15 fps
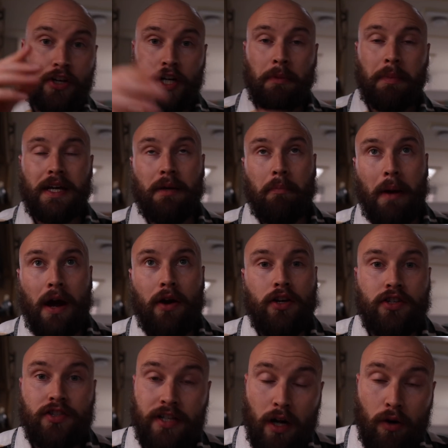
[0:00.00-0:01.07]
you're going to be comparing
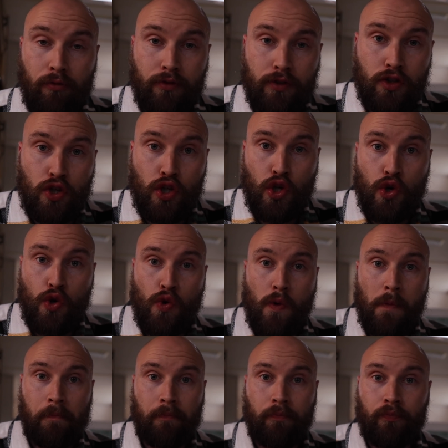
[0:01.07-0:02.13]
yourself
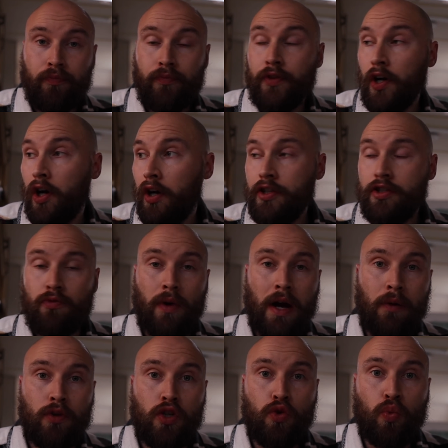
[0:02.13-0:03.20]
to guys
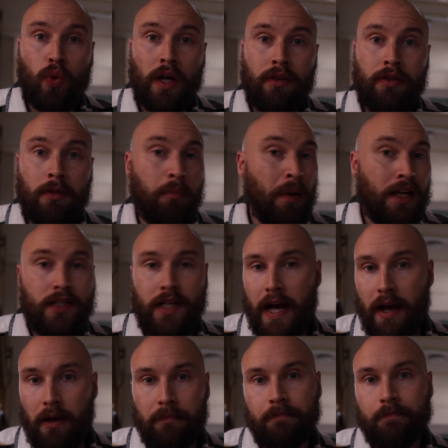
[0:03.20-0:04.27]
around you with the best
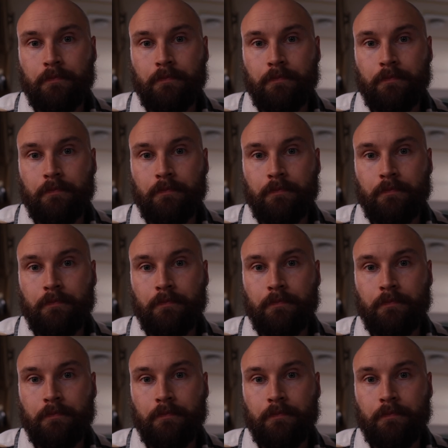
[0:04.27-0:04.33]
hair.